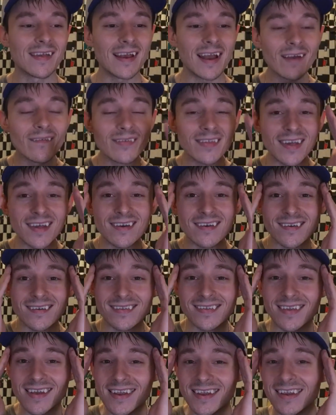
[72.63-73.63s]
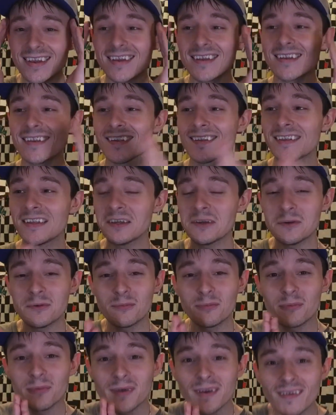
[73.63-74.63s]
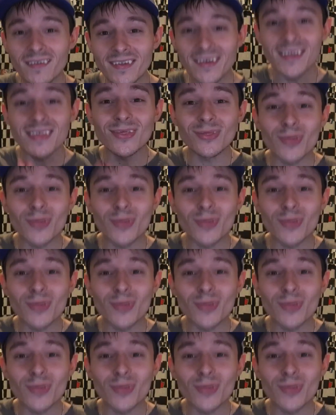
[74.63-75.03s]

And I'm sitting there thinking, do you really